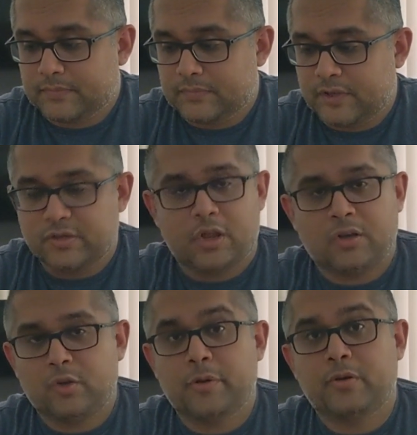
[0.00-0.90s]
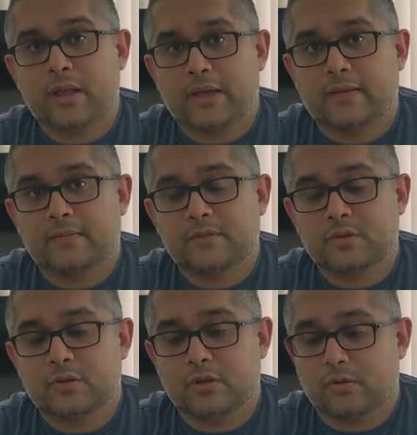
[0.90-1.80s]
there's a lot to it to like.
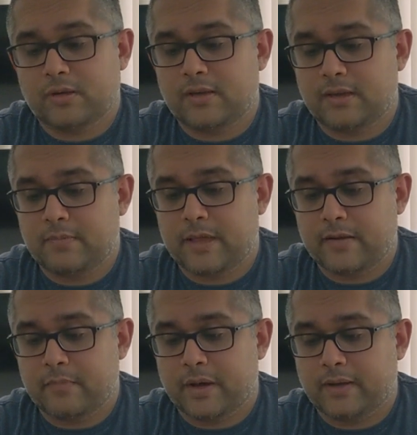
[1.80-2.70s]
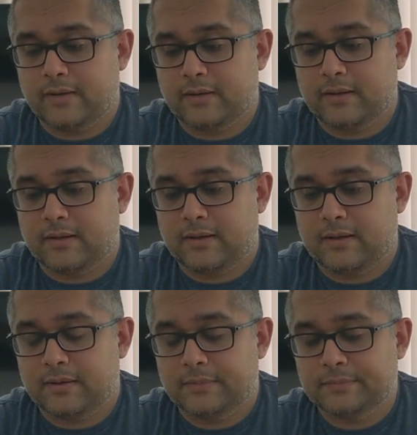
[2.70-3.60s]
So keep that in mind.
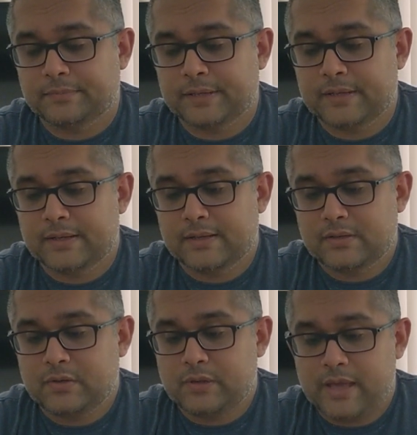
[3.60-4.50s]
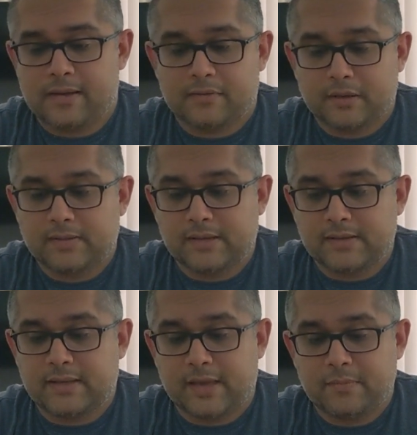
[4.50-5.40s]
So yeah,
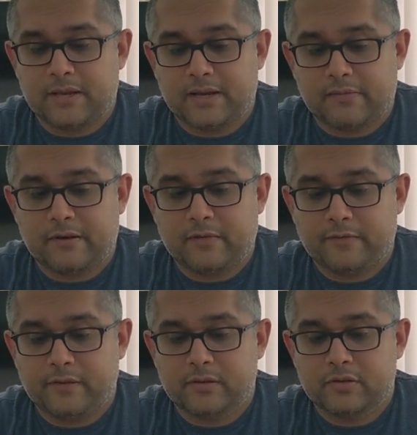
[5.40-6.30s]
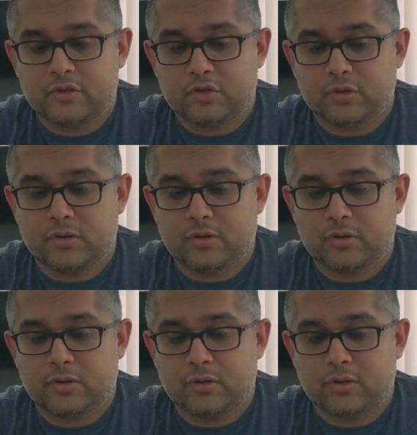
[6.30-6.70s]
it's a game that I definitely feel is